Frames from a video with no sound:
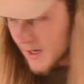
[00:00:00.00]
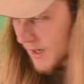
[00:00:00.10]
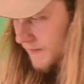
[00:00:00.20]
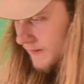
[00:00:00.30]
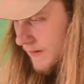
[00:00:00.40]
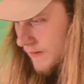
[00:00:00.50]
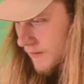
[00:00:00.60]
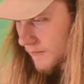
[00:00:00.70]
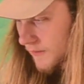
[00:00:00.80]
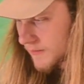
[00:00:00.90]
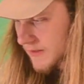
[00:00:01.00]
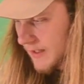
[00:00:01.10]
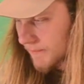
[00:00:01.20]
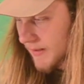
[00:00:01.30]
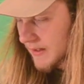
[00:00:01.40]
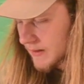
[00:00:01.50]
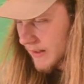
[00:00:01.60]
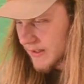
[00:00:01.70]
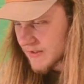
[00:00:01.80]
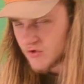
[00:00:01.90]
I think it was like a Pink
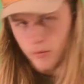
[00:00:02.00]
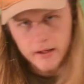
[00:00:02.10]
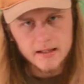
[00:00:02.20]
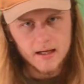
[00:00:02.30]
Lady sweet,